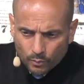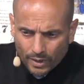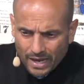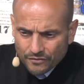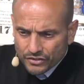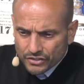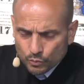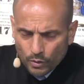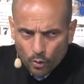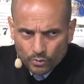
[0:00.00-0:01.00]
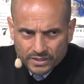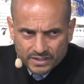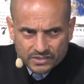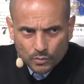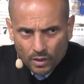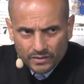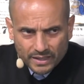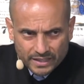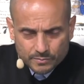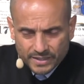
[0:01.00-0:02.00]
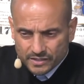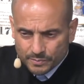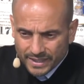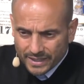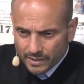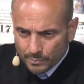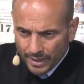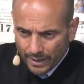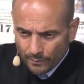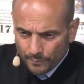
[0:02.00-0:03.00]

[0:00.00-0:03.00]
Whatever this world is, it's the one that he's been speaking about.